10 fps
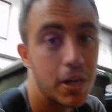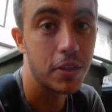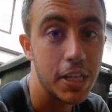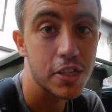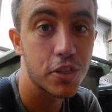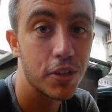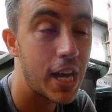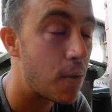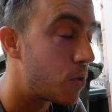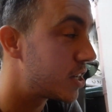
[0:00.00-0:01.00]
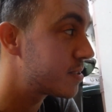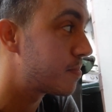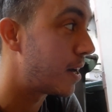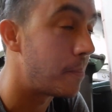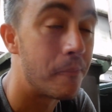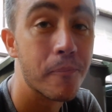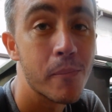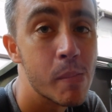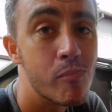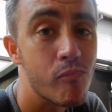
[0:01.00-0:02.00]
Middle Eastern that was, but
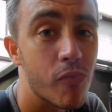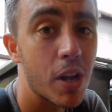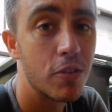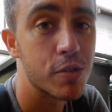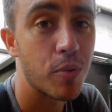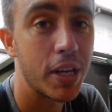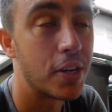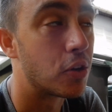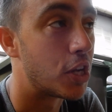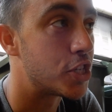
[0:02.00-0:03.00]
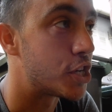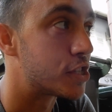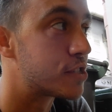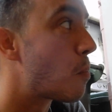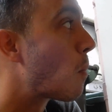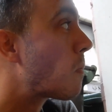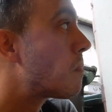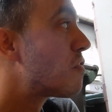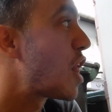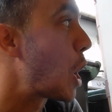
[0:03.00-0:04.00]
it was pretty delicious.
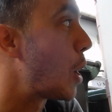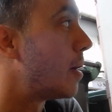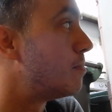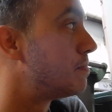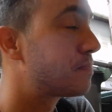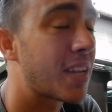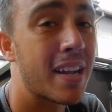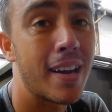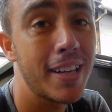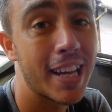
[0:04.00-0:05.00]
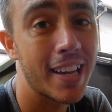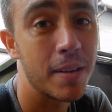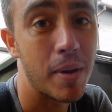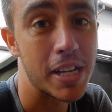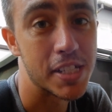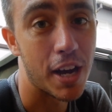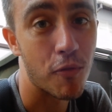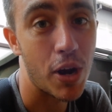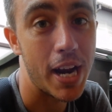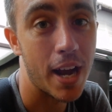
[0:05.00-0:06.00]
Kind of kicking
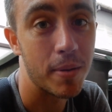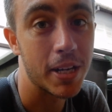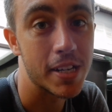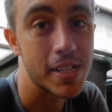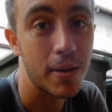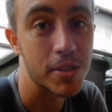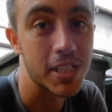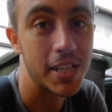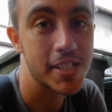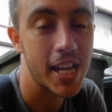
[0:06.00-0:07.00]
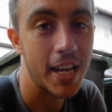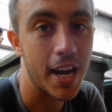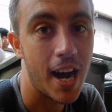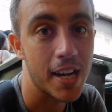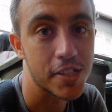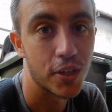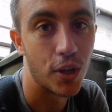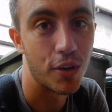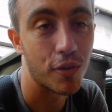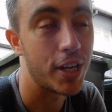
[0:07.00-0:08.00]
myself right now because I was going to stay in a
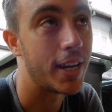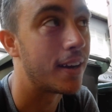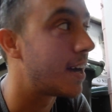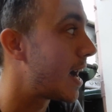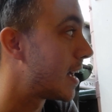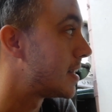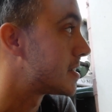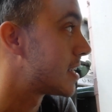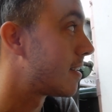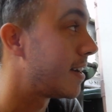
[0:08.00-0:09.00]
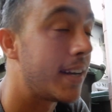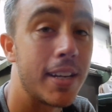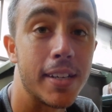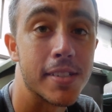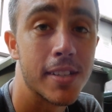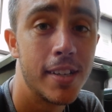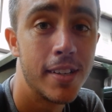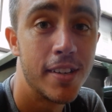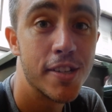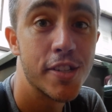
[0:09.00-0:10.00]
hostel over here, and this area is
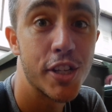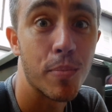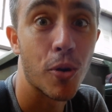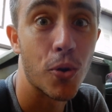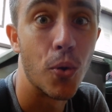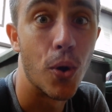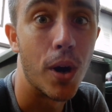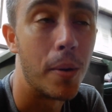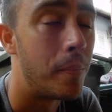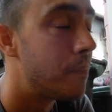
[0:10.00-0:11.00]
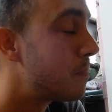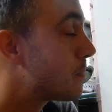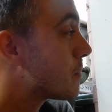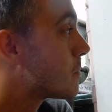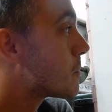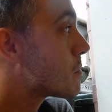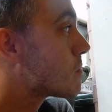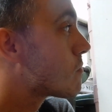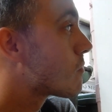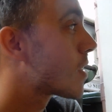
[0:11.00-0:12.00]
super cool.
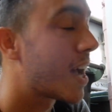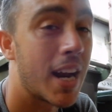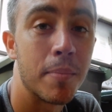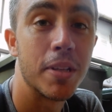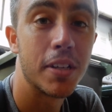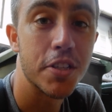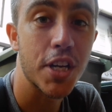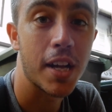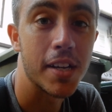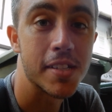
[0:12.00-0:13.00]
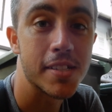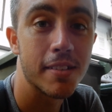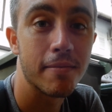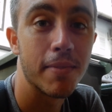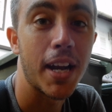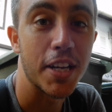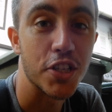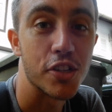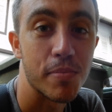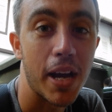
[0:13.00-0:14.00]
And I'm a little jealous that I
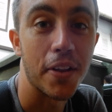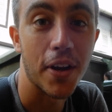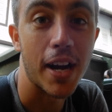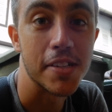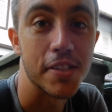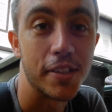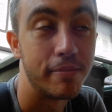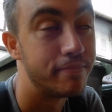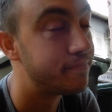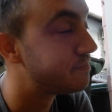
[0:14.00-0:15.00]
chose my other hostel,